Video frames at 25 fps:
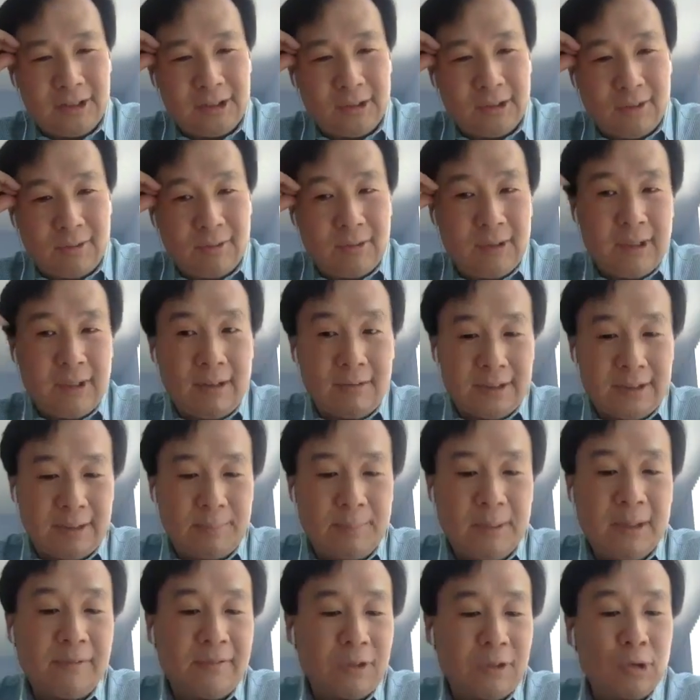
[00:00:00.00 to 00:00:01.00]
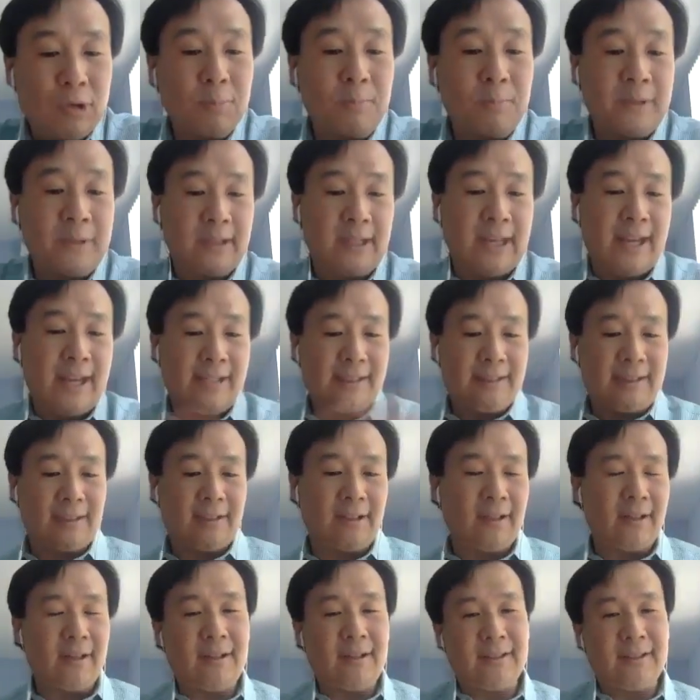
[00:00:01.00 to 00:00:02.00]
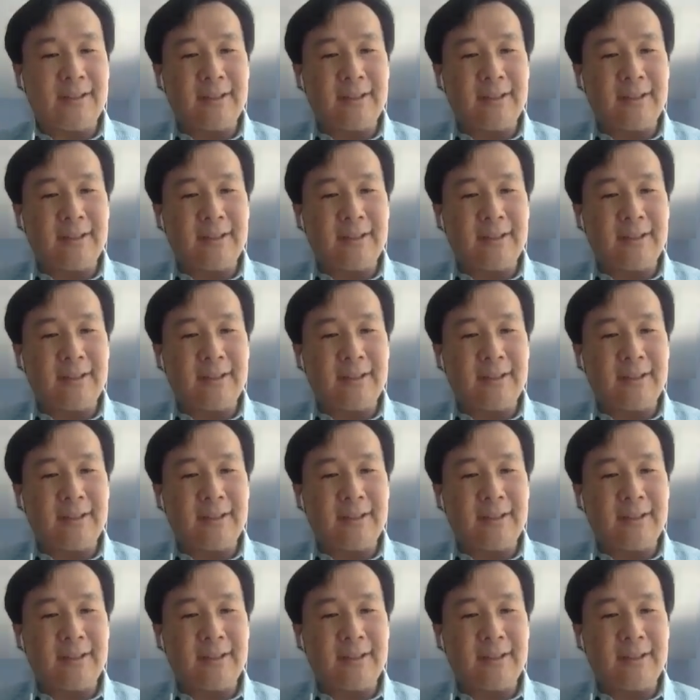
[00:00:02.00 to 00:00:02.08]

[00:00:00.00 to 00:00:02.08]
So it was a bit of an open casting call.